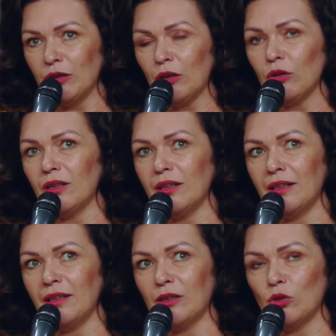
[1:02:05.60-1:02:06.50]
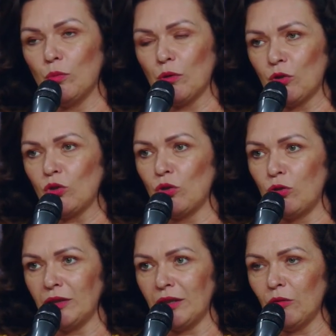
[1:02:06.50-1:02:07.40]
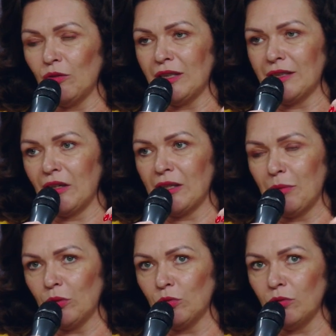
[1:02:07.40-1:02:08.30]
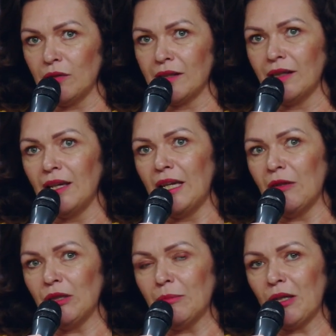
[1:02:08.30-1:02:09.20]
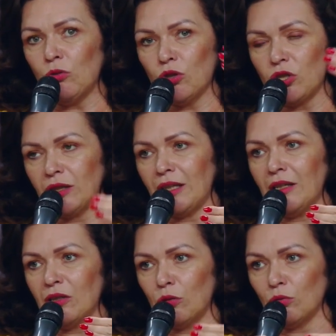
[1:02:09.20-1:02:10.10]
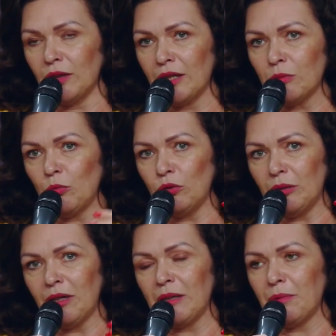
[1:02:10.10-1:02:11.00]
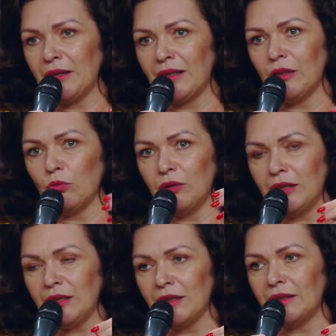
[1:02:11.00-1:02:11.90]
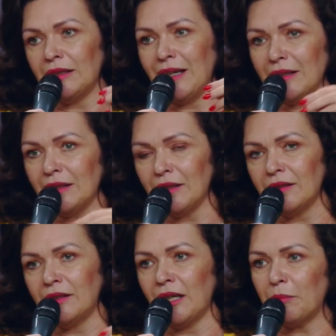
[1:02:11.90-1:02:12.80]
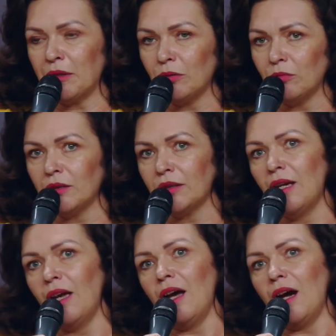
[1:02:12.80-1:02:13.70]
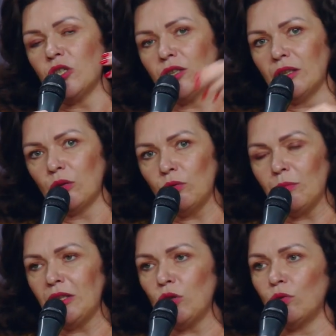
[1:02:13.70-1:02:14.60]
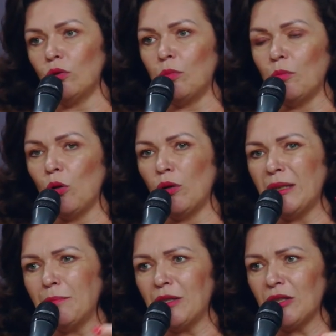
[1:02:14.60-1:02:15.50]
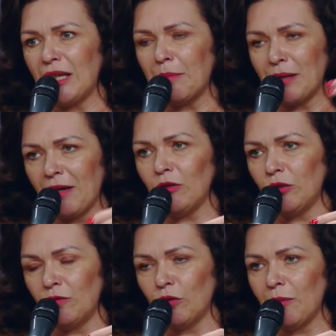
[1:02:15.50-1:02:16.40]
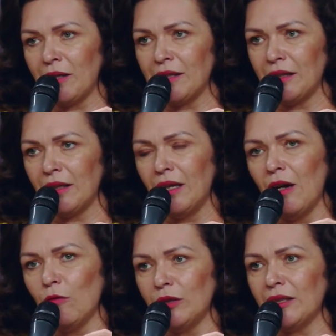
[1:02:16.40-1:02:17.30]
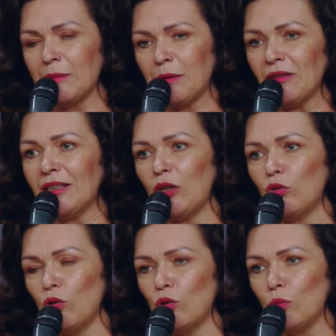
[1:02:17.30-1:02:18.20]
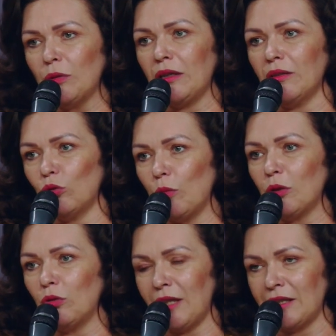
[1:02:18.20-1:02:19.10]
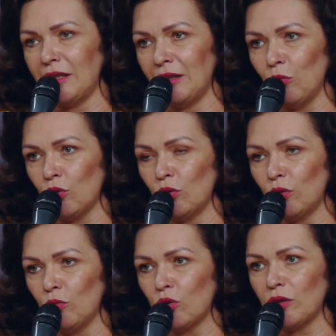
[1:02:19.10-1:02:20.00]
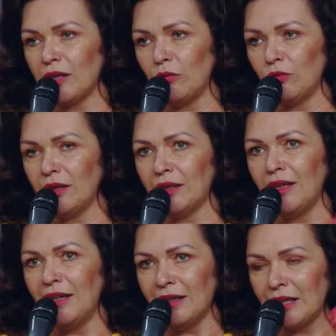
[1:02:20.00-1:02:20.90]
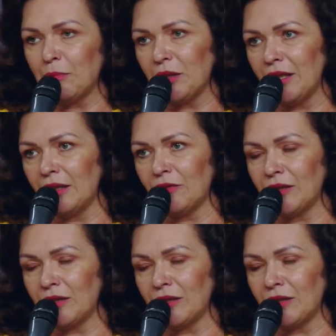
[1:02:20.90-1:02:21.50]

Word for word: the moment when they started accompanying people and they started talking to these people. We were instructing them very clearly where this person is heading, how to cross the border, whether they will be uh, provided medical health care.